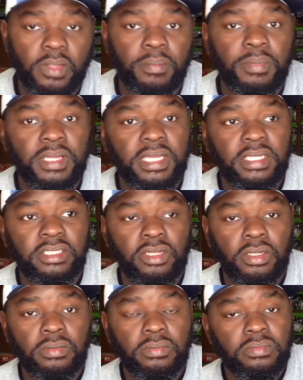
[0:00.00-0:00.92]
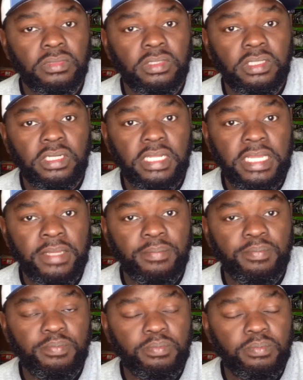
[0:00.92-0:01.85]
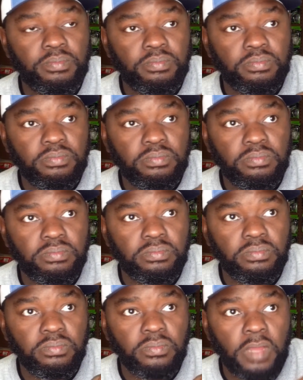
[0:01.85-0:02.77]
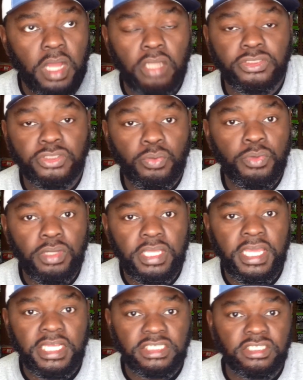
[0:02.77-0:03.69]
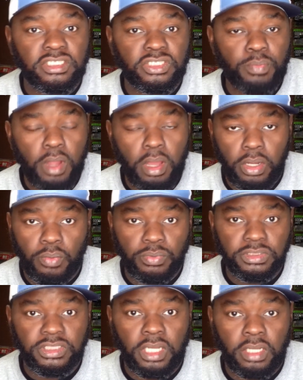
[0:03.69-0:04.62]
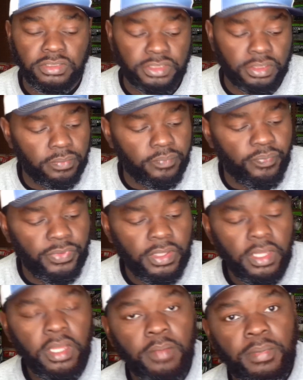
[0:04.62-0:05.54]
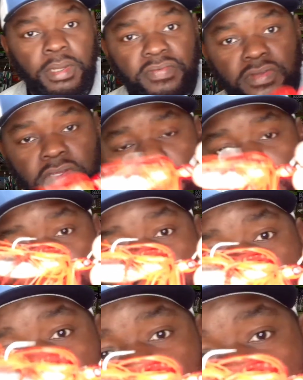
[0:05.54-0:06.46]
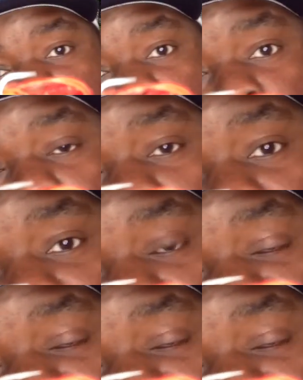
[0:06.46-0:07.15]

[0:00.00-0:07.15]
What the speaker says: but, it also will catch the smaller ones also. But if you can look, you have the